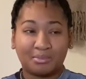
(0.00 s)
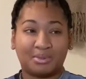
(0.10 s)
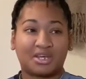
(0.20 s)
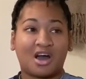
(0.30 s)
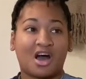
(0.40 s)

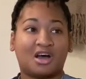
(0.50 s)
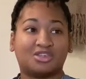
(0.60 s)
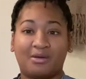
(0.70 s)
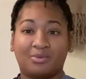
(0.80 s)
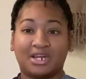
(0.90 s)

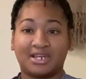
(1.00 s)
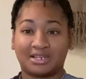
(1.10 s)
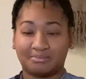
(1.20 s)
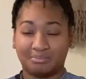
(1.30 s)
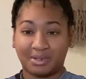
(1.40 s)
because when
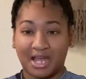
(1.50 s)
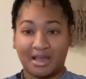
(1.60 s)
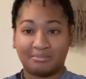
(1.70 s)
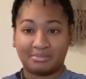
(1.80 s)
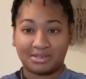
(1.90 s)
it
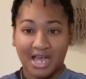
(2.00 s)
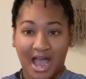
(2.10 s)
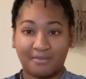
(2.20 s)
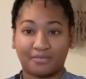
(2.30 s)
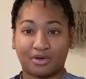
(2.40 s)
became
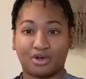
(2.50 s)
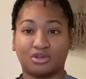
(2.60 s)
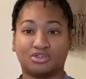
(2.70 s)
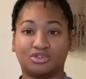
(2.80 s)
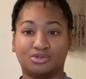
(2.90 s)
time for
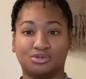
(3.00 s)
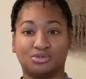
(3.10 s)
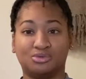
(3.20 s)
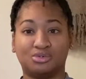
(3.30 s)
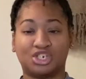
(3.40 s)
her
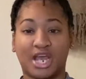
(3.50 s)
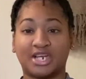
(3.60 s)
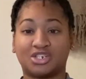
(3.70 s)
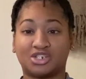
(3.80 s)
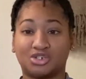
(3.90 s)
to
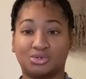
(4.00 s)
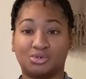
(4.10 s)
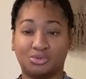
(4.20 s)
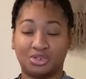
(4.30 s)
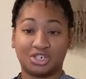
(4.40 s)
change into
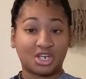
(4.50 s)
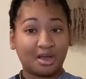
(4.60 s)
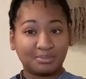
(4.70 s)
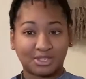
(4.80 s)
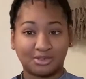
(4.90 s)
the
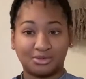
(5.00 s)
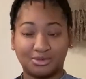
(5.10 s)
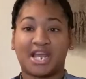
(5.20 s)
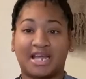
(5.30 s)
jumpsuit,